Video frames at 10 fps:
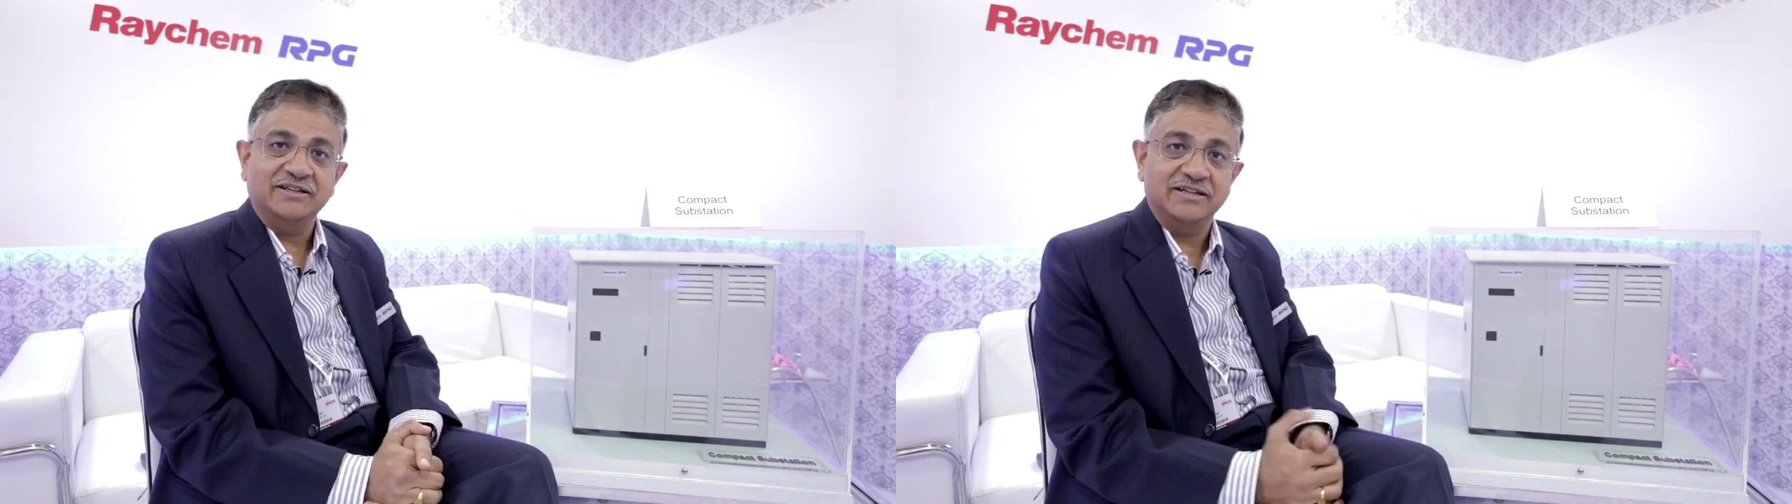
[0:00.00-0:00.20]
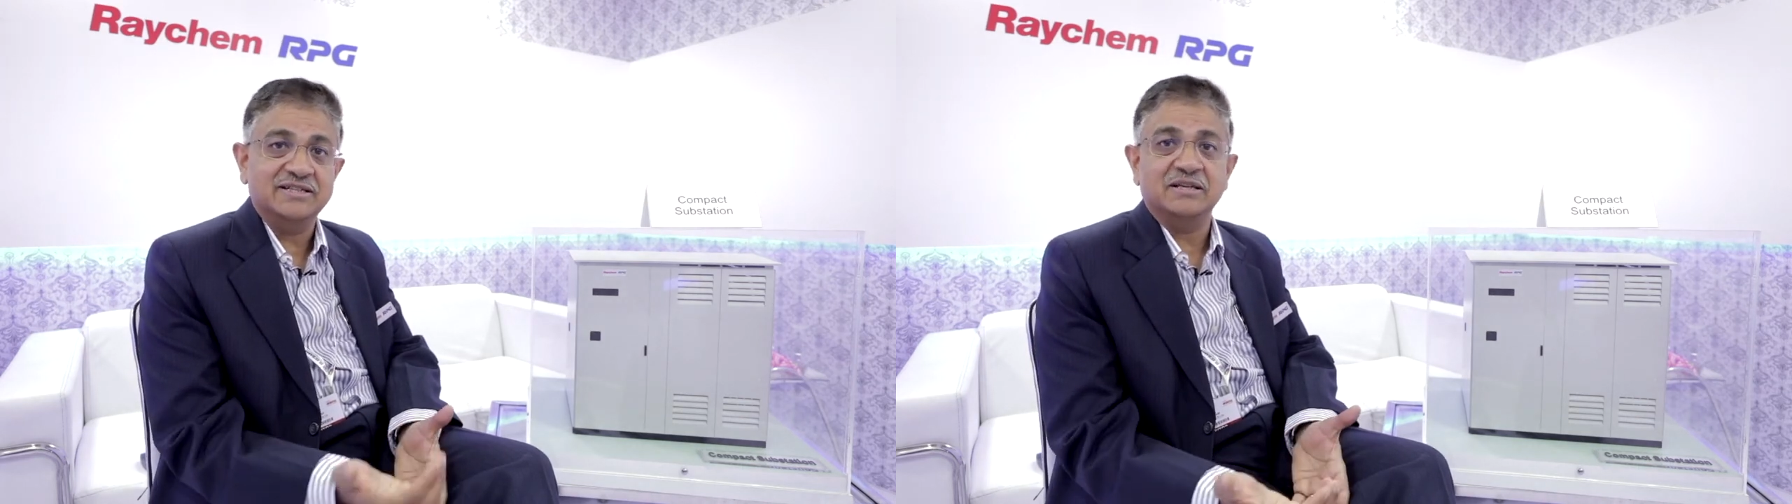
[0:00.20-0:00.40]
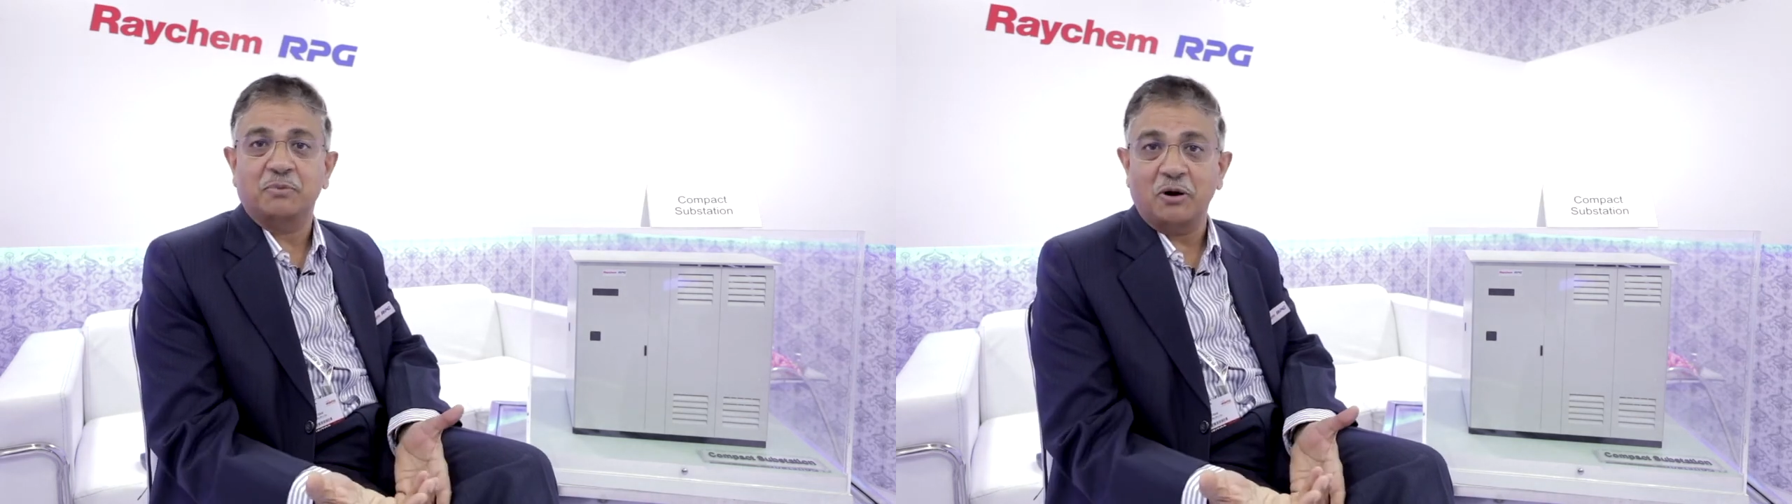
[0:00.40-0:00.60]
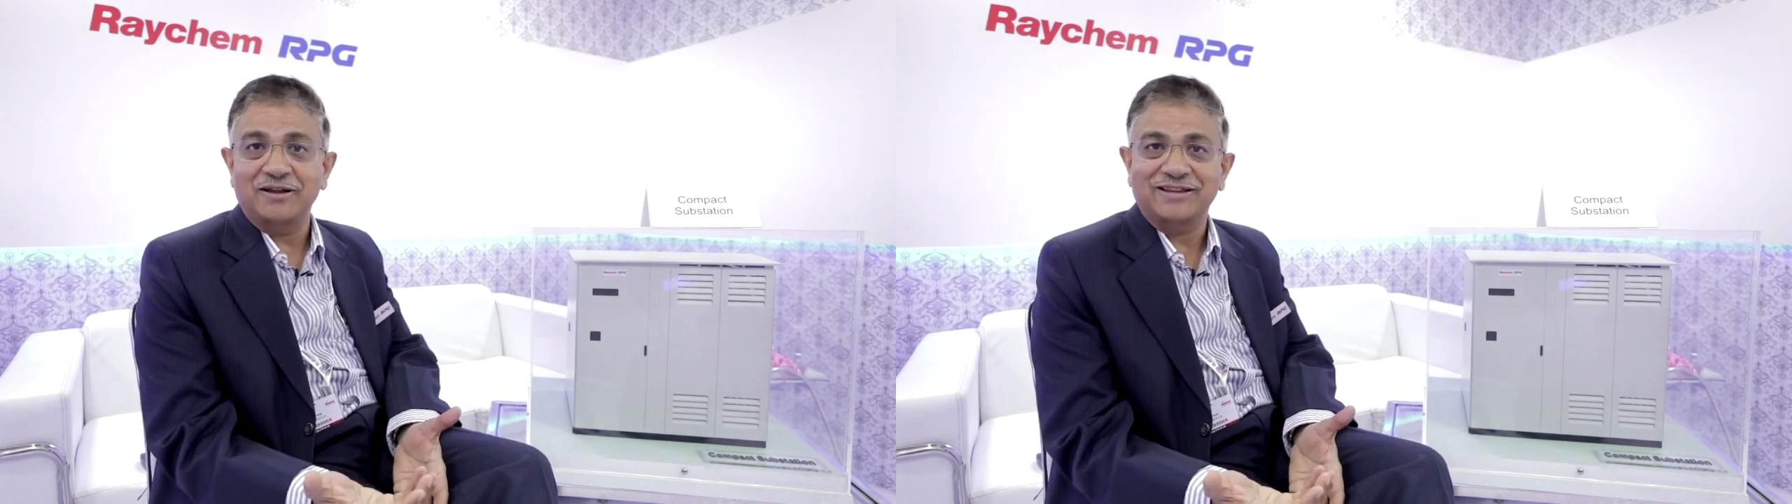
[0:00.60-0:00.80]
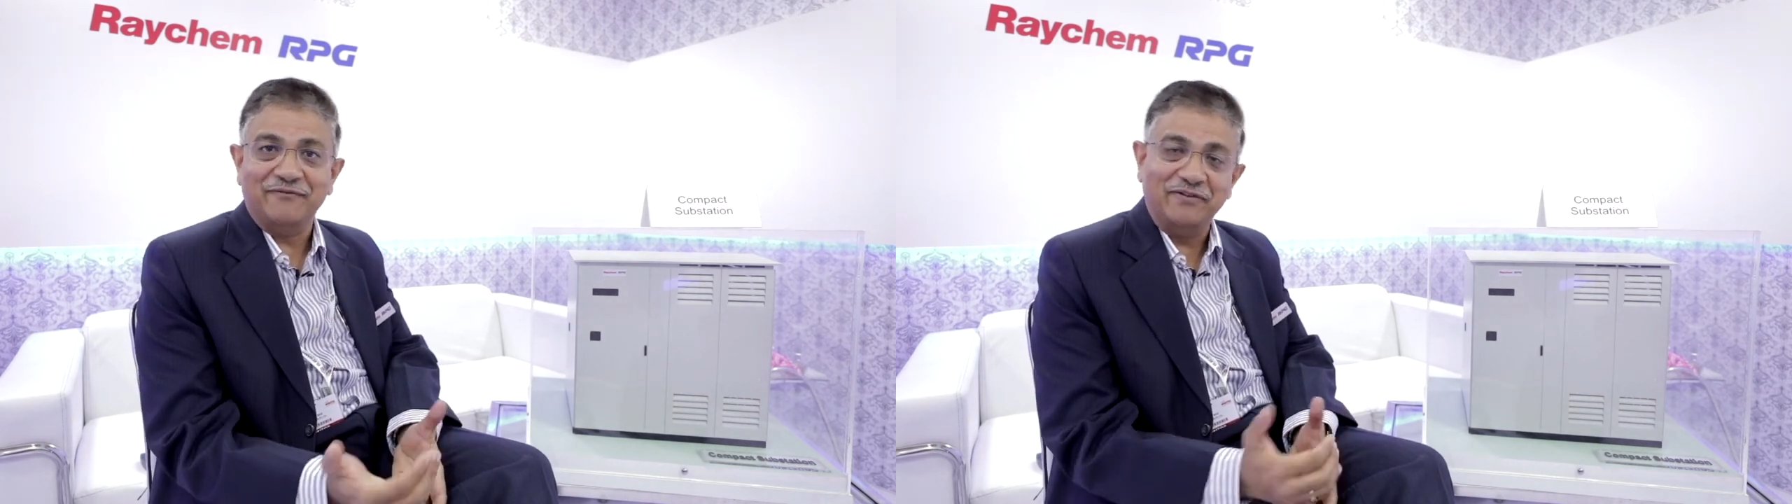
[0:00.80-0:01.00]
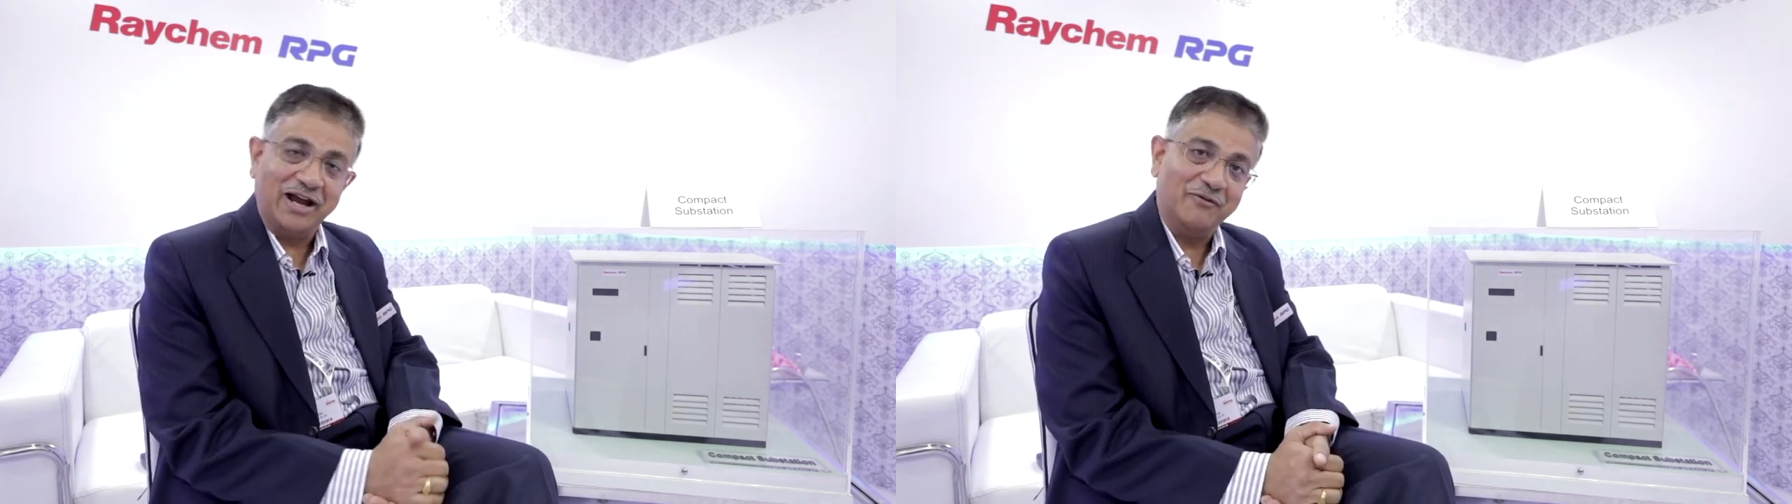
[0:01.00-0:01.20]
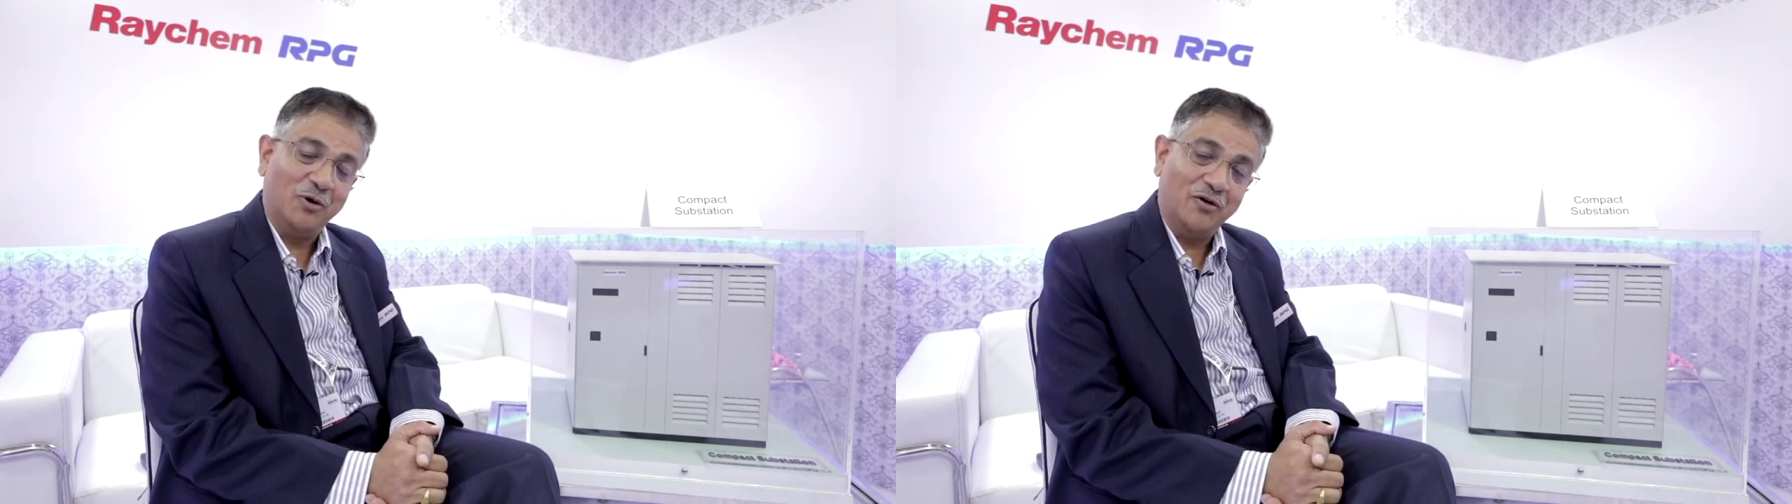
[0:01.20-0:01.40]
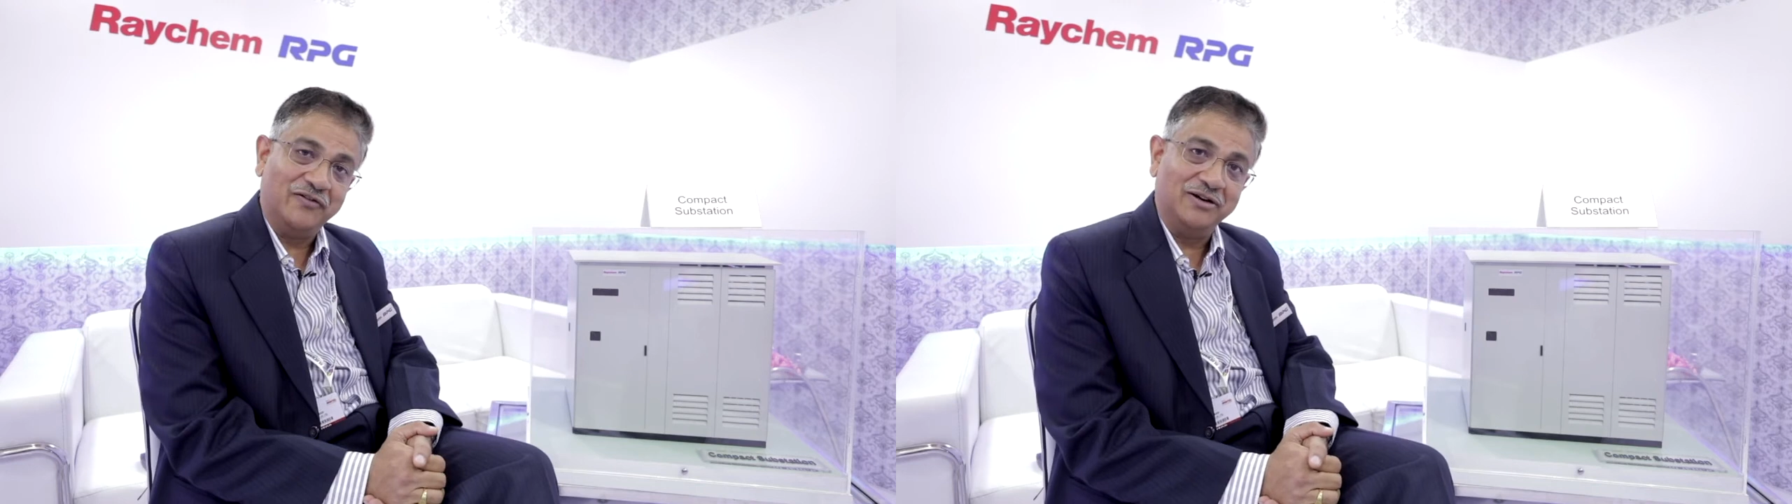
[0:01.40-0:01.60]
this is a product that we have to
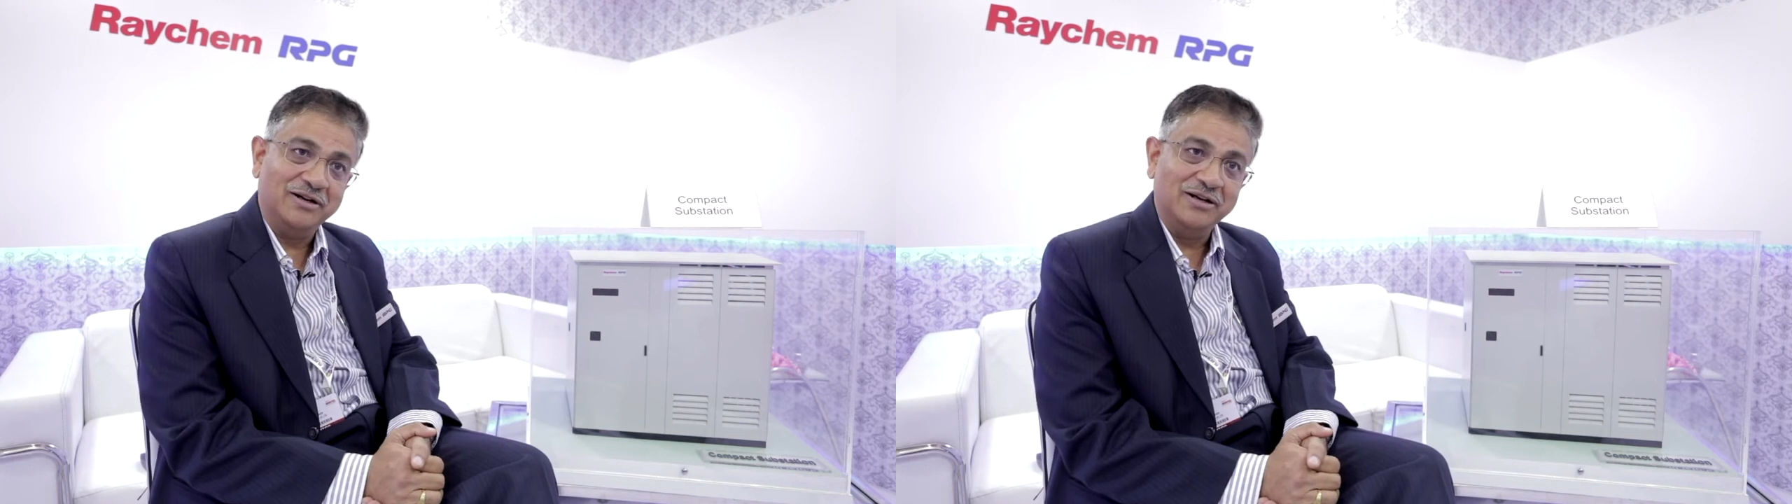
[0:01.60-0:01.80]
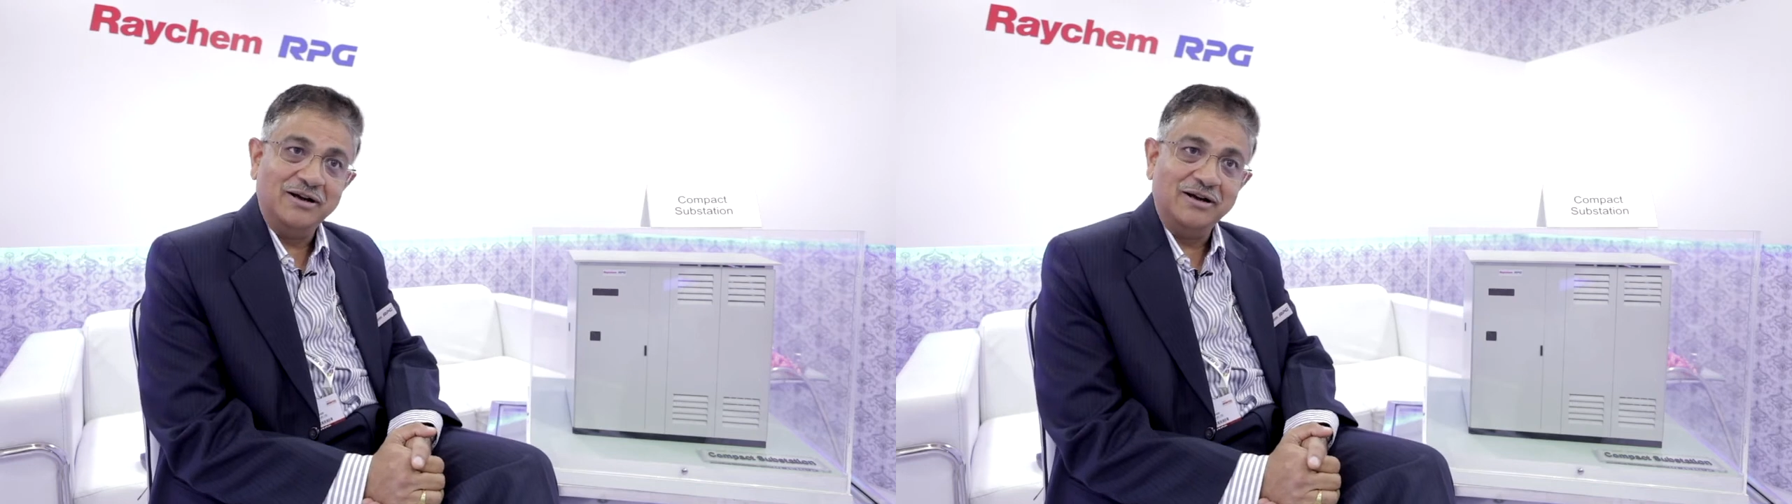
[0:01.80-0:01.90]
offer.